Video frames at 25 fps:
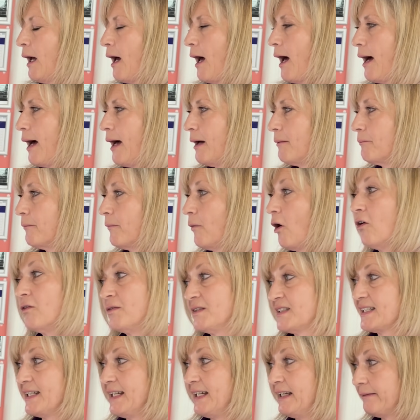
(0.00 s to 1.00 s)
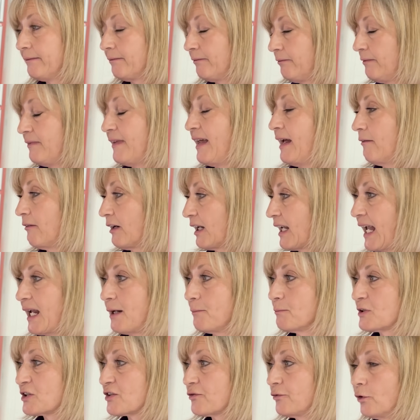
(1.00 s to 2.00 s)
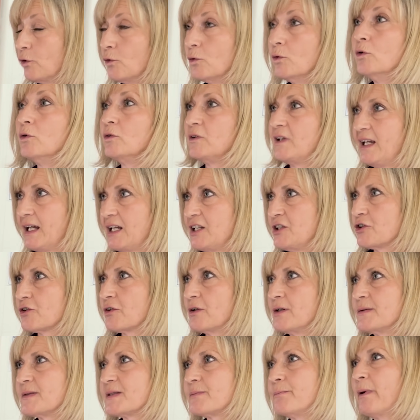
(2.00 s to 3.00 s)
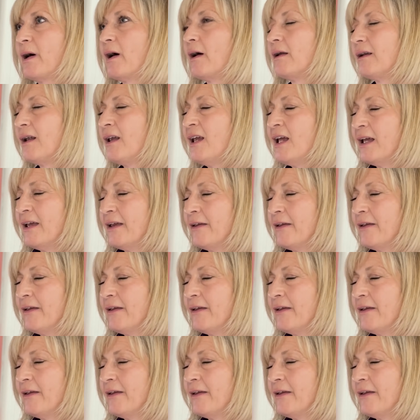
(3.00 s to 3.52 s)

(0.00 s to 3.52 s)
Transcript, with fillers: Um, obviously, there are games for all the age groups, but